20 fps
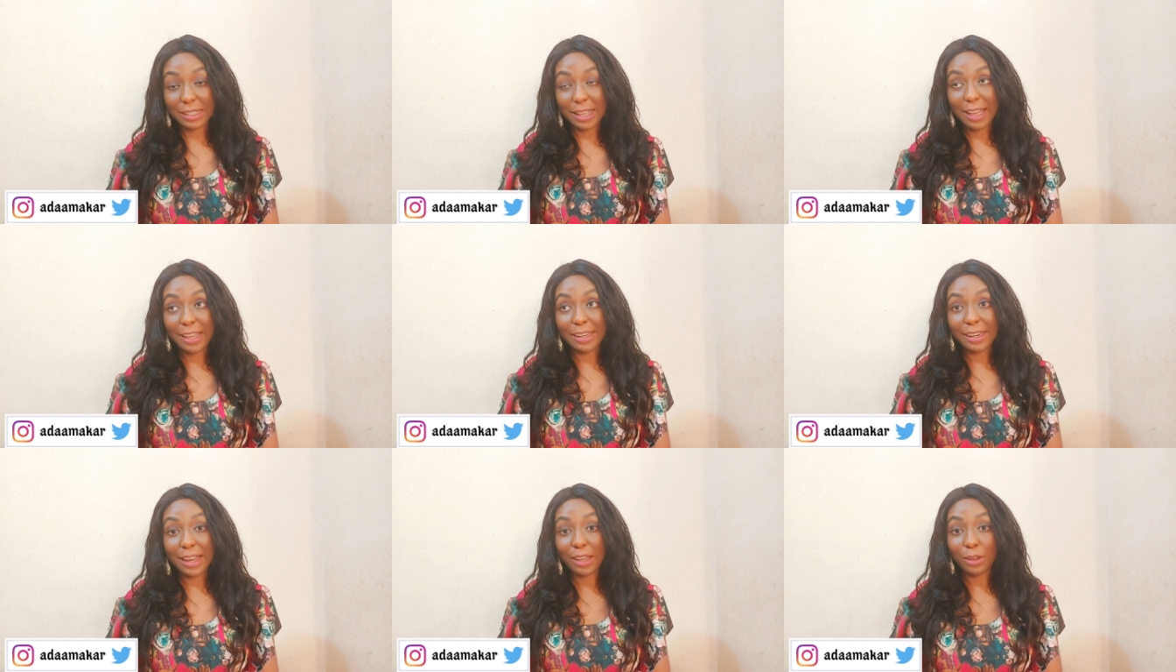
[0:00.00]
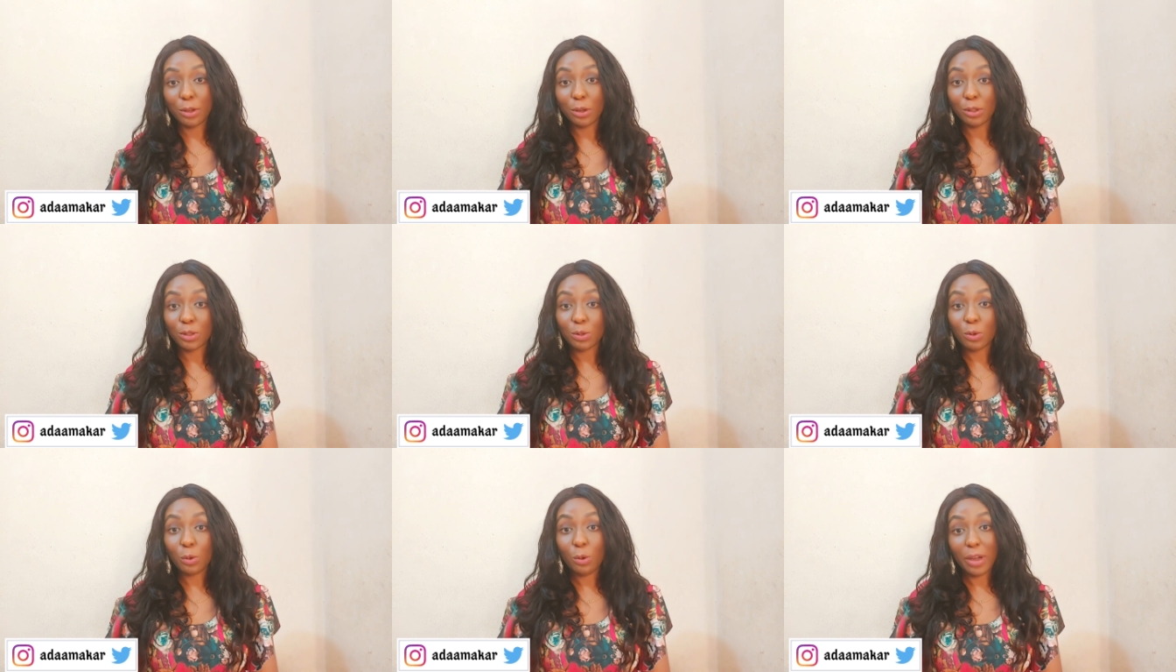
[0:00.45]
And I
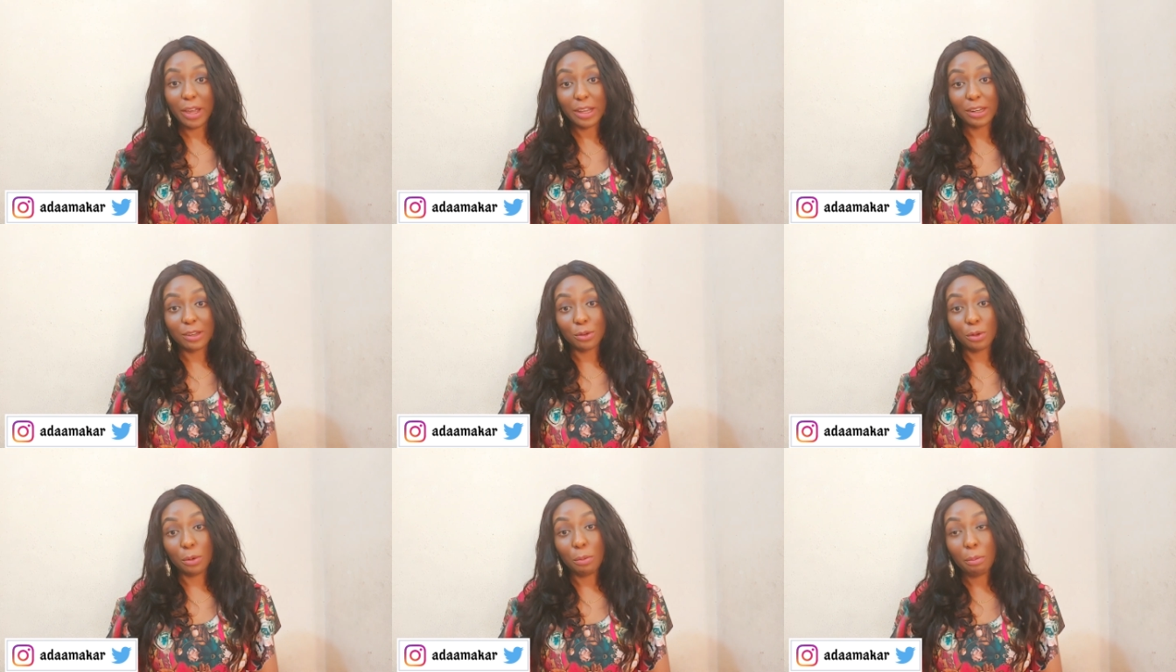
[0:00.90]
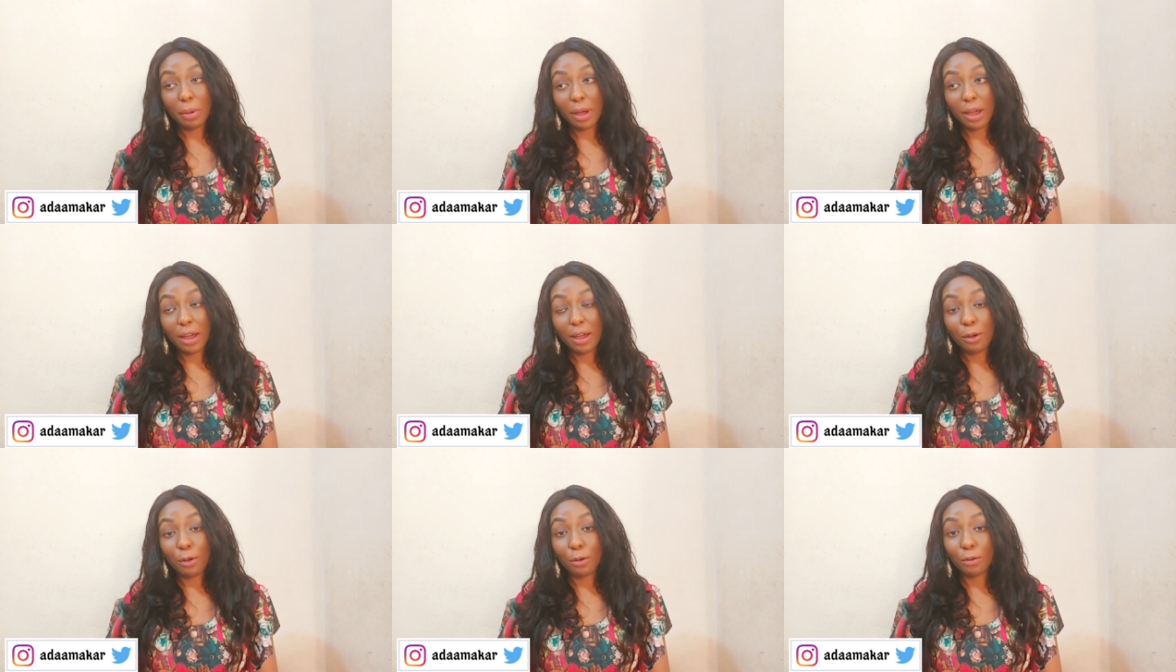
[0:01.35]
got quite a
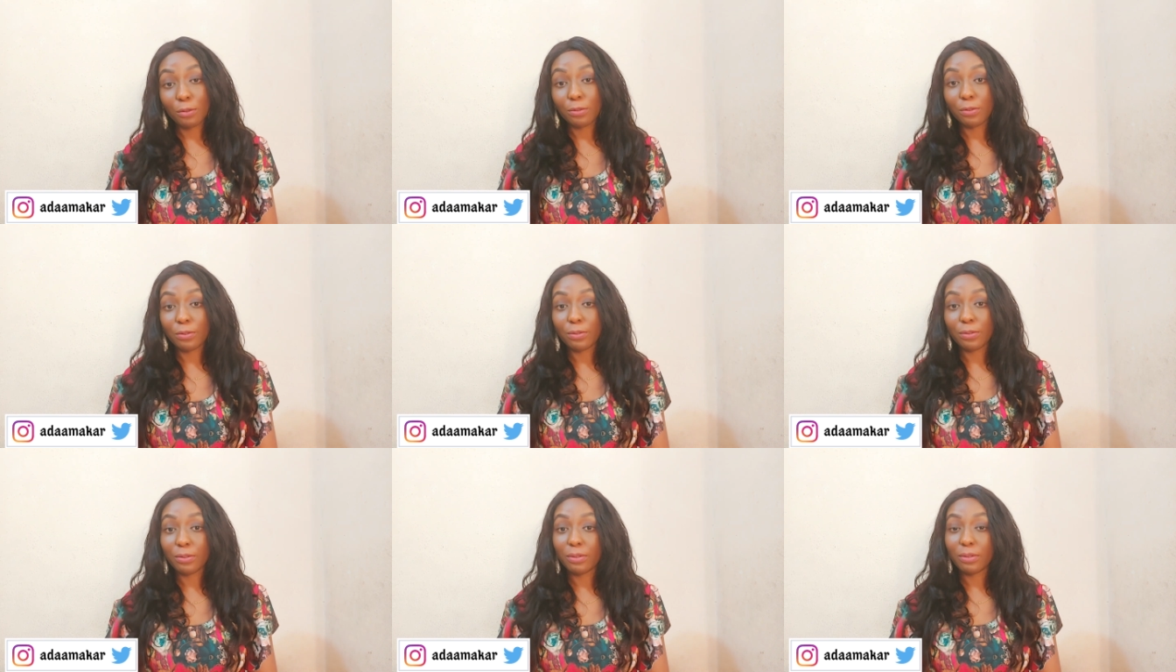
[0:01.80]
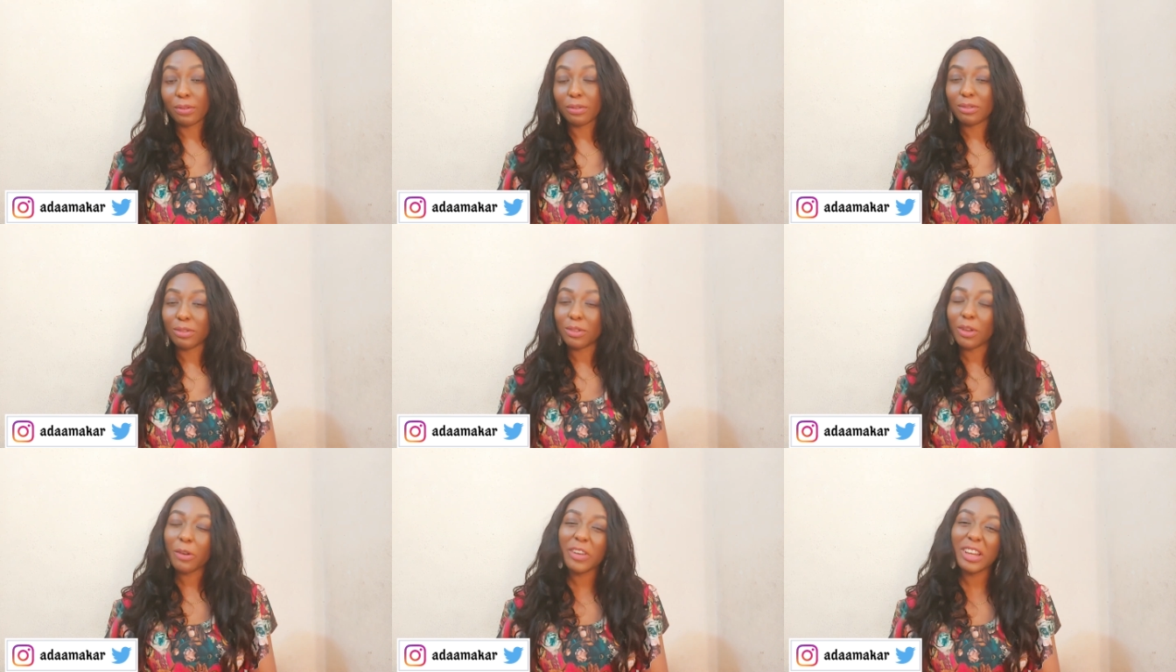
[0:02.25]
number of,
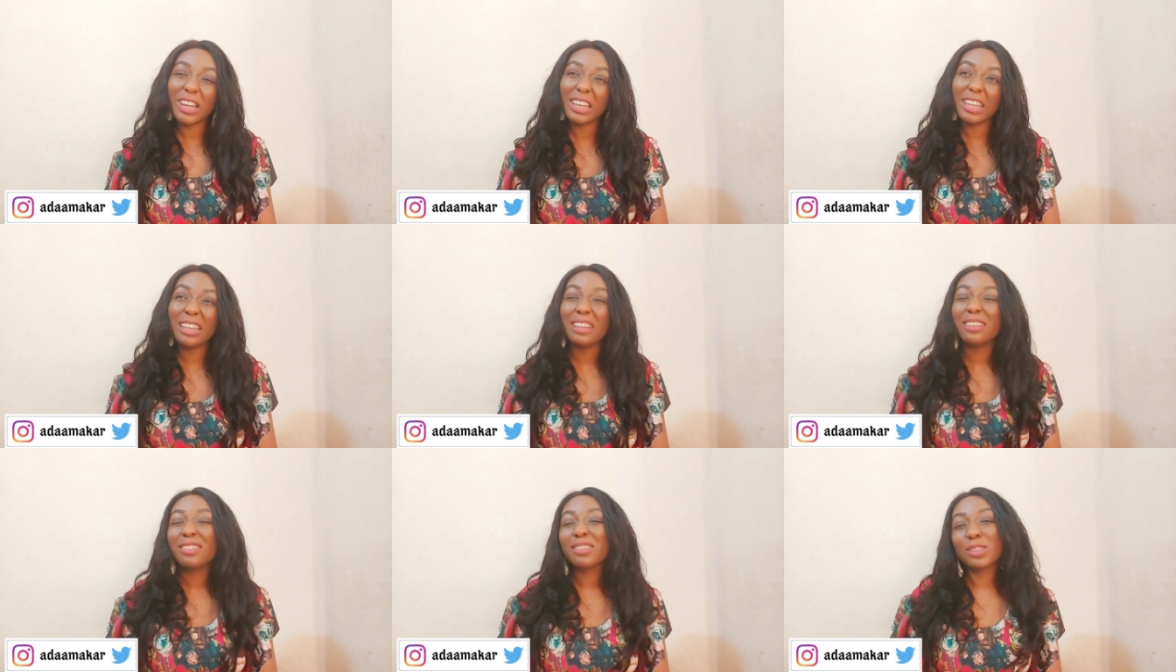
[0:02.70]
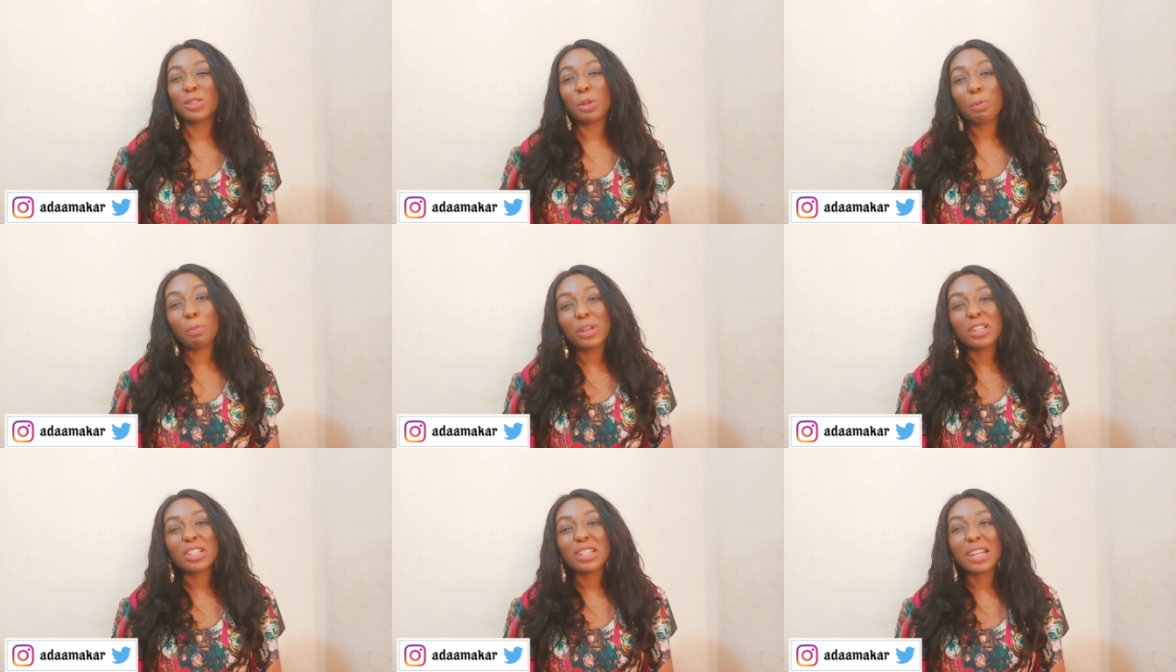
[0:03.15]
not really so
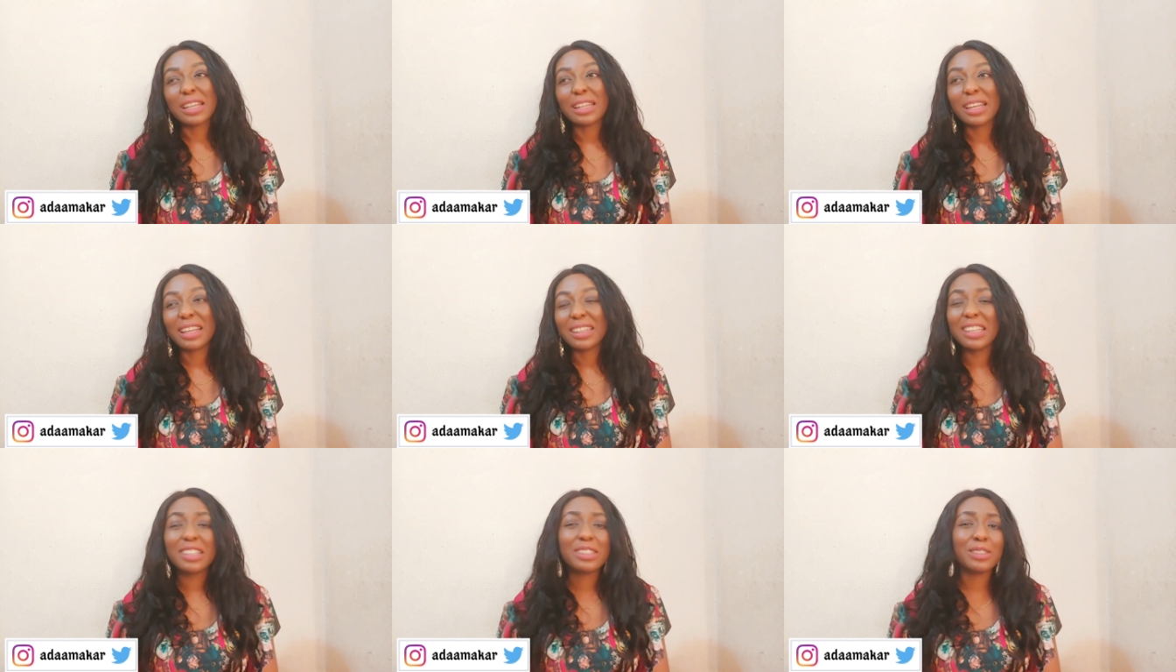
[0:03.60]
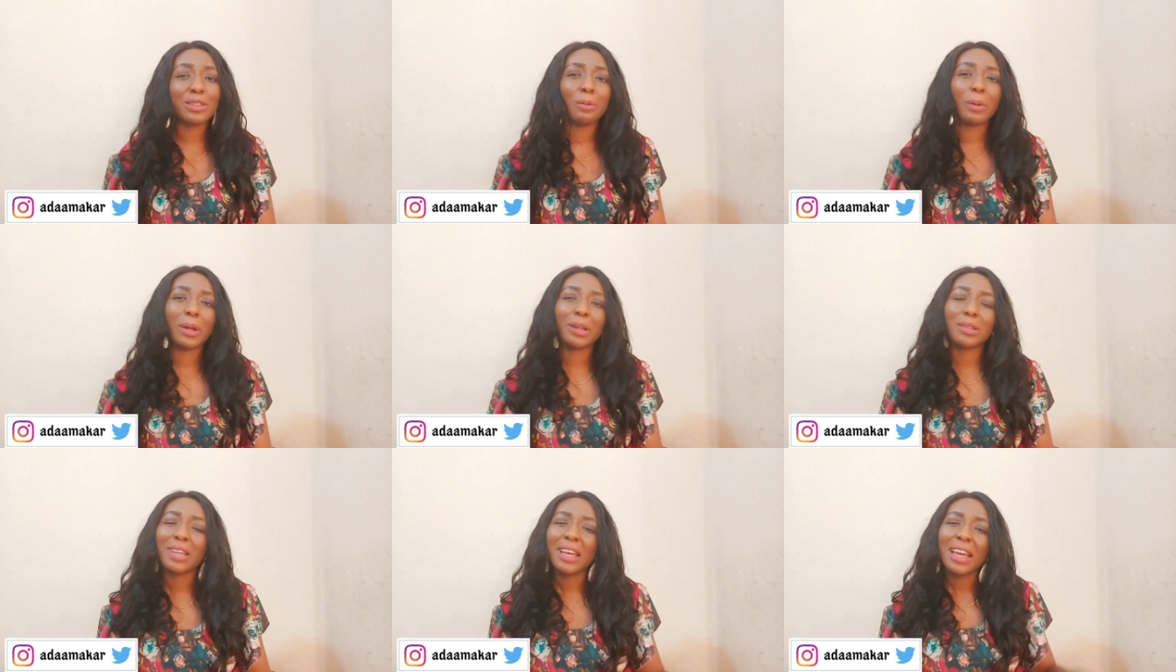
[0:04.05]
much like that. I think it's
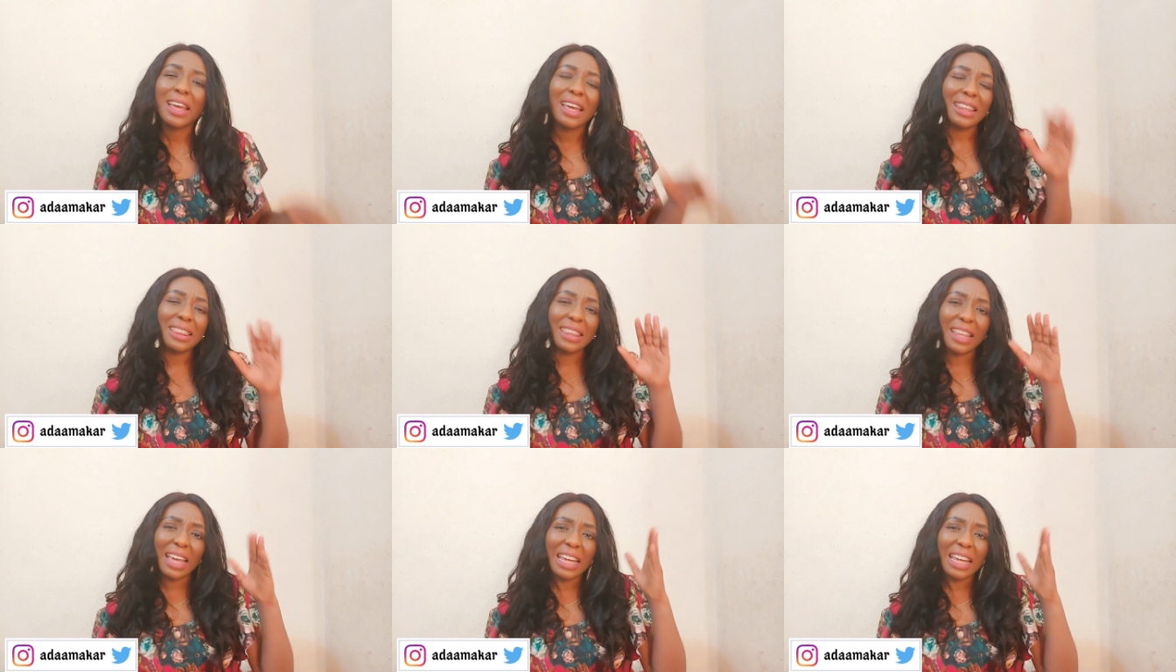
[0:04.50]
about 10,